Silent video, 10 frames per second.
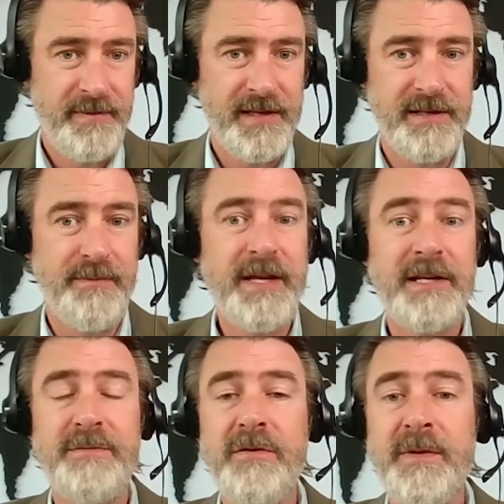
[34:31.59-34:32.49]
It's the
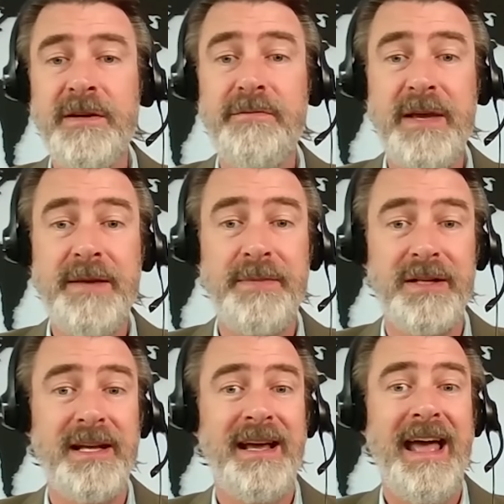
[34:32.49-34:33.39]
biggest movement of
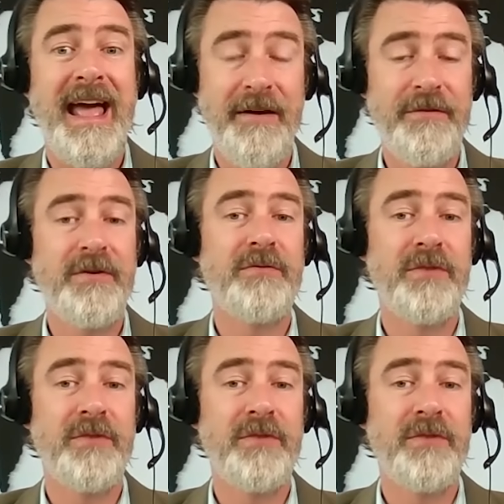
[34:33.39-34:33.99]
people ever